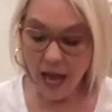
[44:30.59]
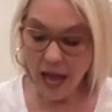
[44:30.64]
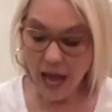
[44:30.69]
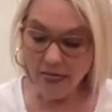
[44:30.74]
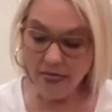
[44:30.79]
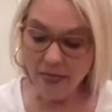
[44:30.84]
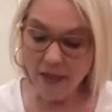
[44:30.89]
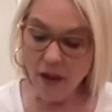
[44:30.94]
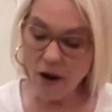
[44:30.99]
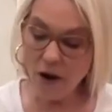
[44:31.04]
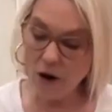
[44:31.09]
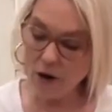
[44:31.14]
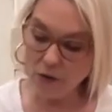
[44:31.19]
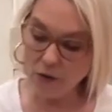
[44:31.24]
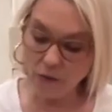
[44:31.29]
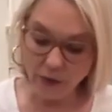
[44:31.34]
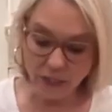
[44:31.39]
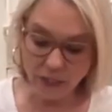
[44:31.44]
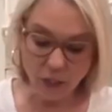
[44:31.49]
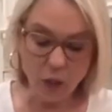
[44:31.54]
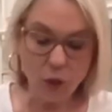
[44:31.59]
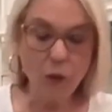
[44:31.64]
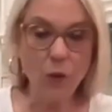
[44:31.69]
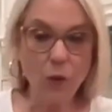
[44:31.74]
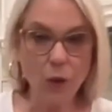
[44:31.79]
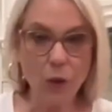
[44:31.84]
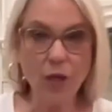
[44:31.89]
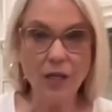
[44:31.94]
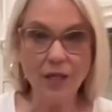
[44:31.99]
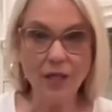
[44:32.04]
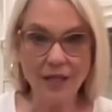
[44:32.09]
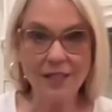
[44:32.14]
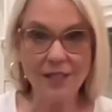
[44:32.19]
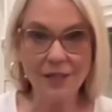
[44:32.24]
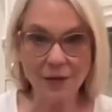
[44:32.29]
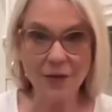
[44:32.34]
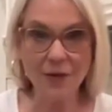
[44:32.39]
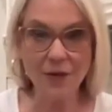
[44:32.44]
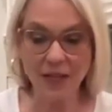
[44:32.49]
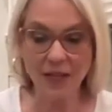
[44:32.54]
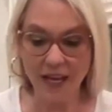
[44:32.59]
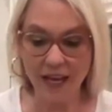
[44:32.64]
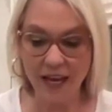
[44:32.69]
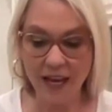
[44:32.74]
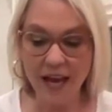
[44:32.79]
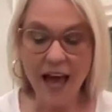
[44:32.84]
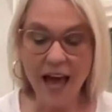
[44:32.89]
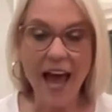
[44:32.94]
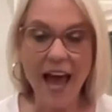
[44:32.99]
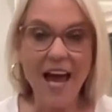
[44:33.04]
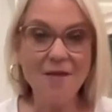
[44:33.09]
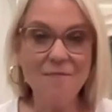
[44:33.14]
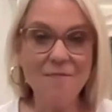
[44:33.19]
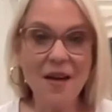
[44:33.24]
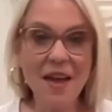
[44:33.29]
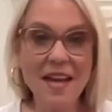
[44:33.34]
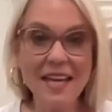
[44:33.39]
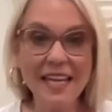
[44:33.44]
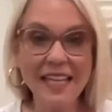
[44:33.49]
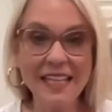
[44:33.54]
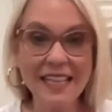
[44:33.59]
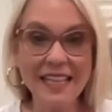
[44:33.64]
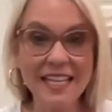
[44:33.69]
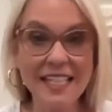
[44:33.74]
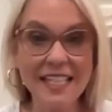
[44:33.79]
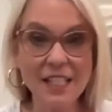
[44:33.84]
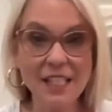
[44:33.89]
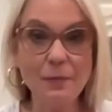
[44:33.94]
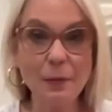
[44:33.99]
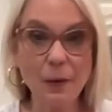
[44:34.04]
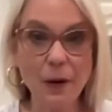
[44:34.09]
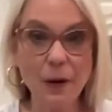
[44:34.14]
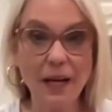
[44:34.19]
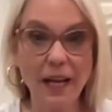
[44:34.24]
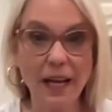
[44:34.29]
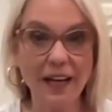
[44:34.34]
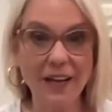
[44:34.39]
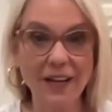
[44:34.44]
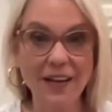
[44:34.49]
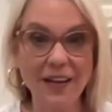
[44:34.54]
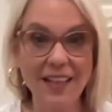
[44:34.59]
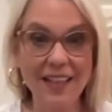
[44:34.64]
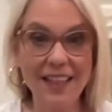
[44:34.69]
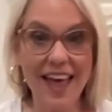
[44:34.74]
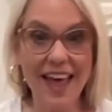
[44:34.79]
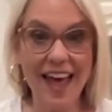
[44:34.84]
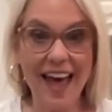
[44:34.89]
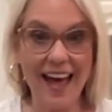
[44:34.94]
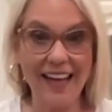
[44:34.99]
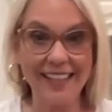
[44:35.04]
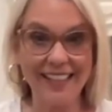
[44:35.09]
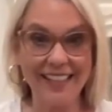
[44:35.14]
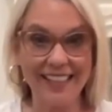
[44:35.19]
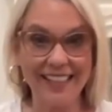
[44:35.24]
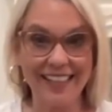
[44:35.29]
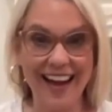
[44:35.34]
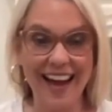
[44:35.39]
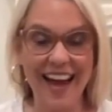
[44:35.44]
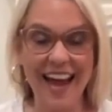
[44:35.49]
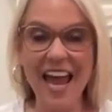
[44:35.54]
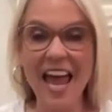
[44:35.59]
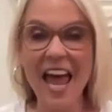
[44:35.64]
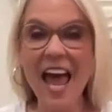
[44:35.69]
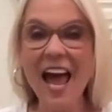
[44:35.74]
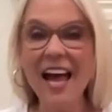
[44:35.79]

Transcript: and they are going to cook this cookie and make it this pretty. Look at that, all right?